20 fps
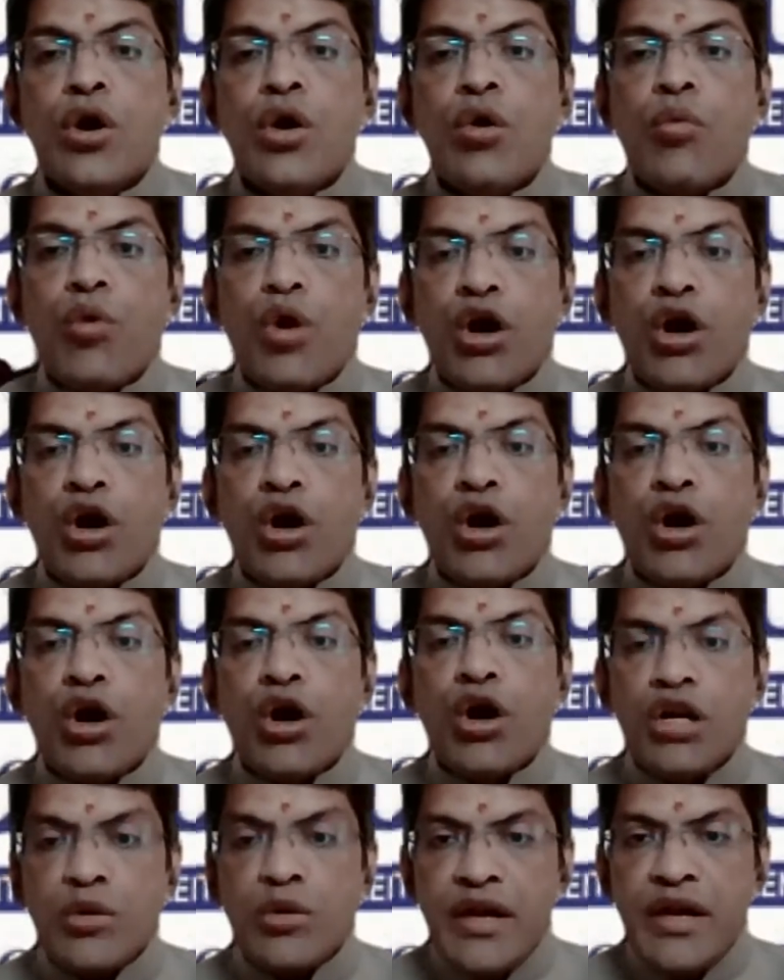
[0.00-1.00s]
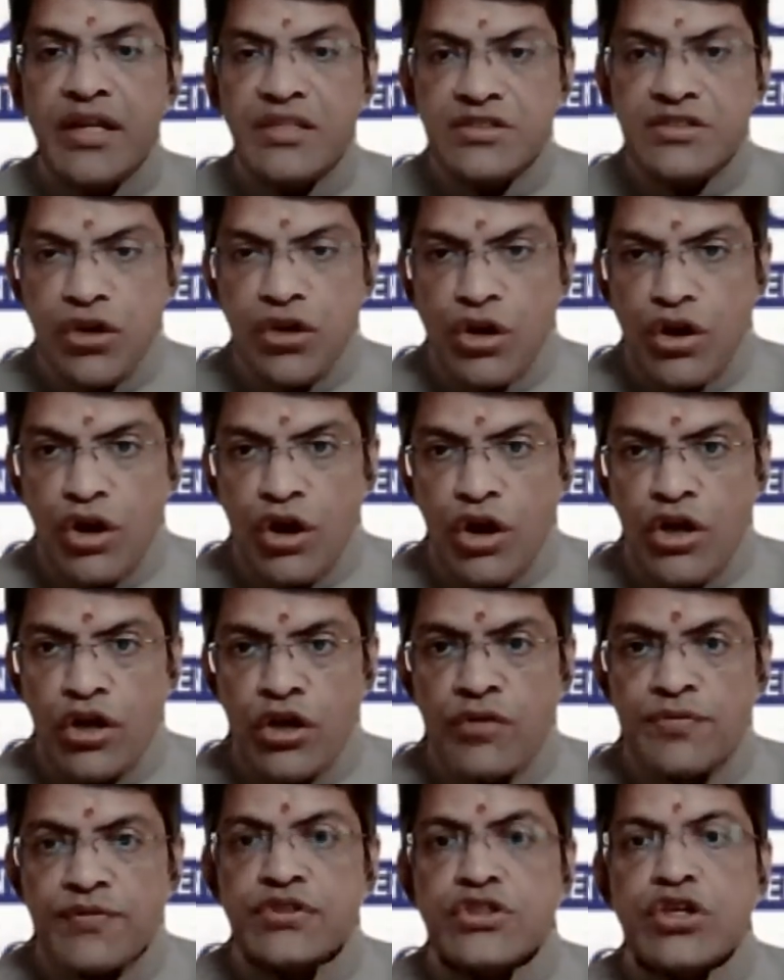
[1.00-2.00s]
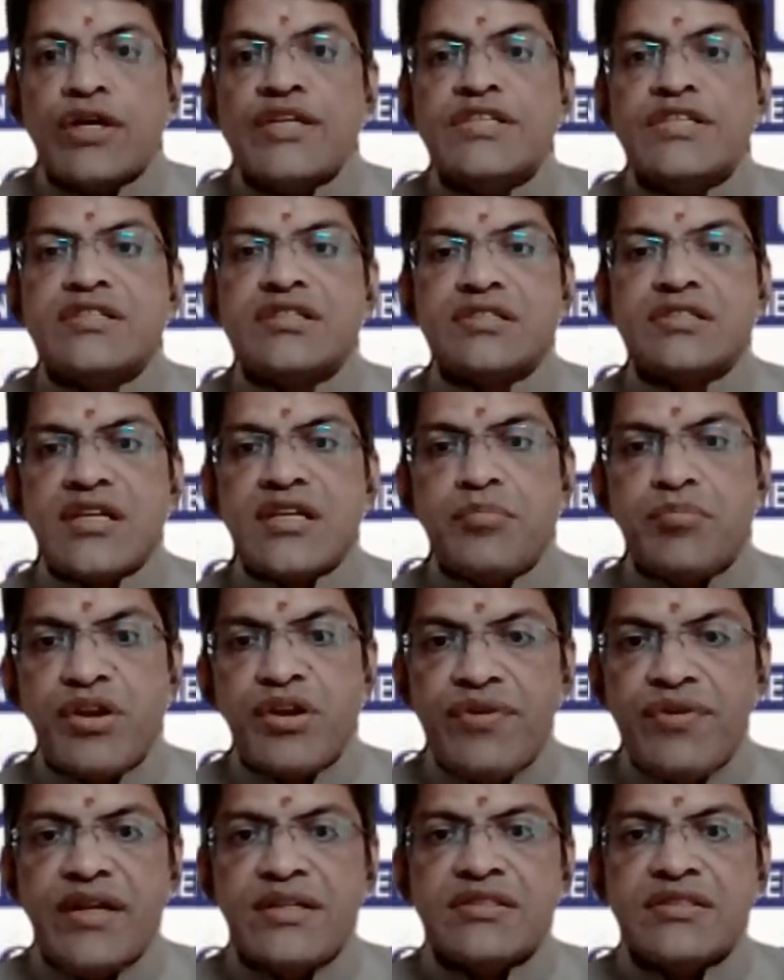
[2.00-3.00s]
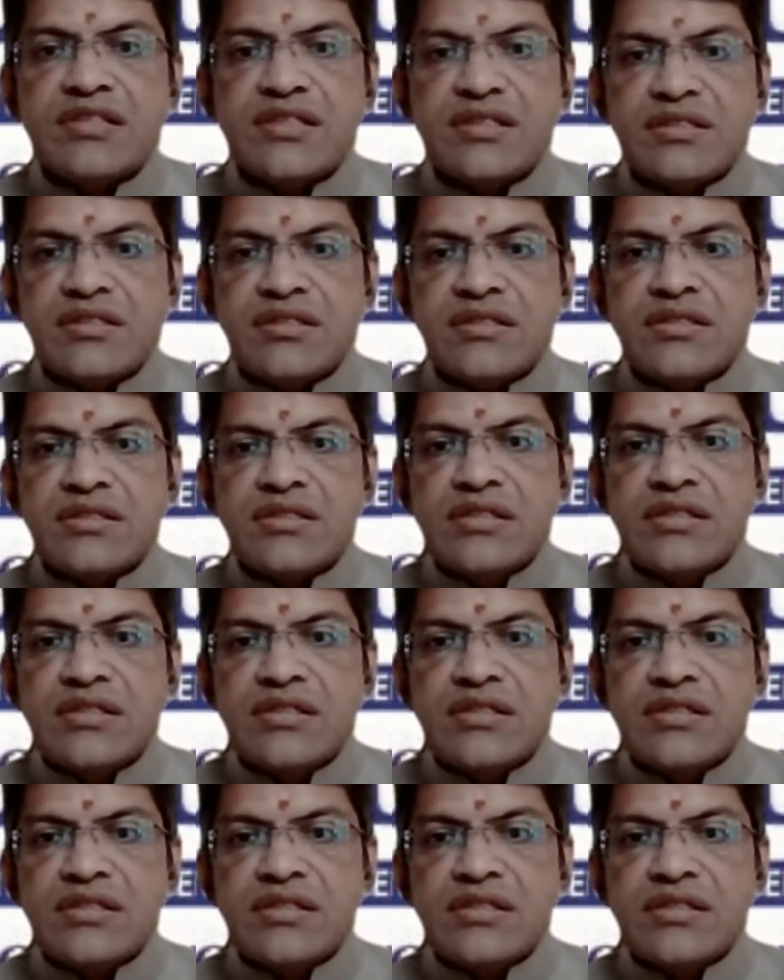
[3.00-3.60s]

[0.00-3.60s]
whatever is your order of choices and preferences.